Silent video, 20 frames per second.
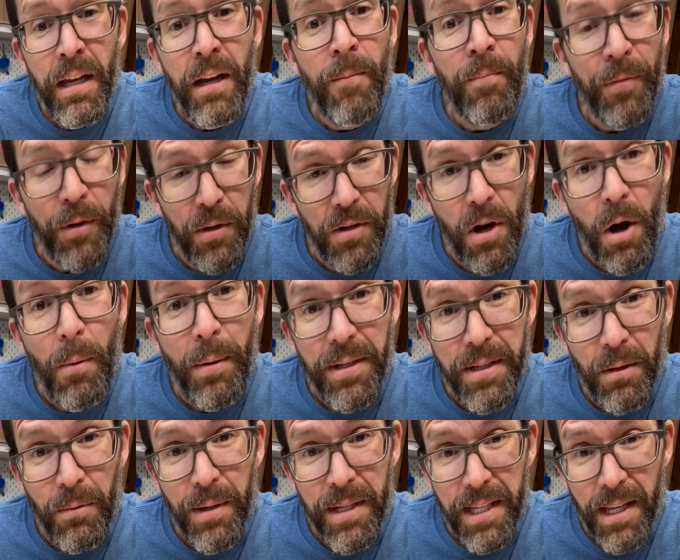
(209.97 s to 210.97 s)
there's always a
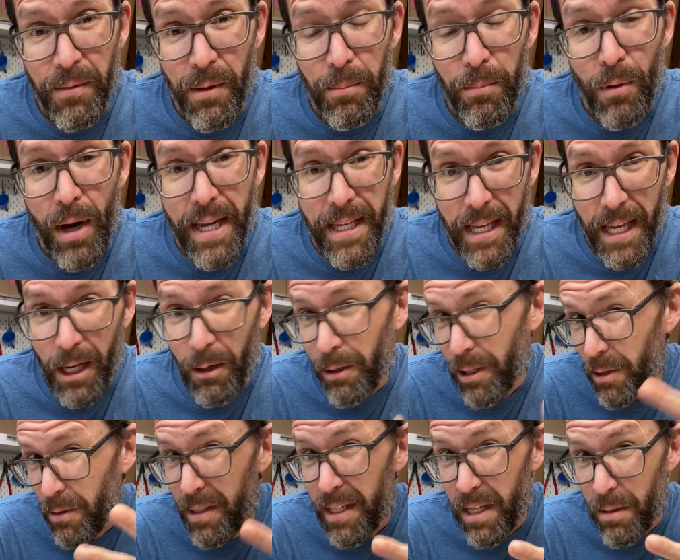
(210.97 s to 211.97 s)
risk of it breaking when you
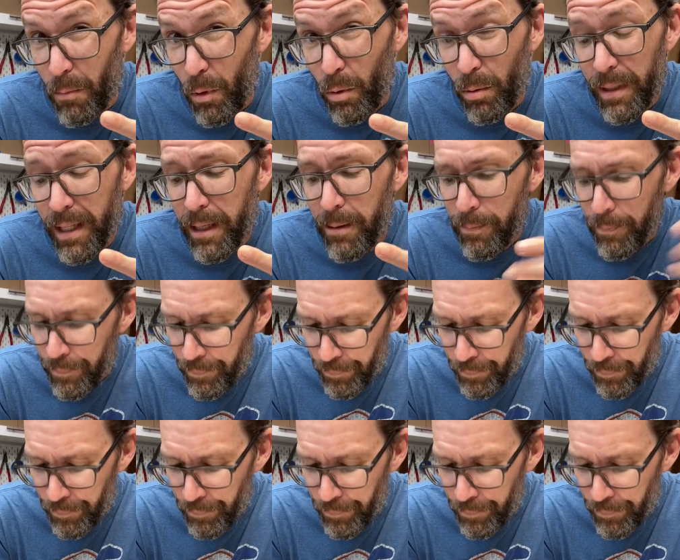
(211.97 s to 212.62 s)
demold it.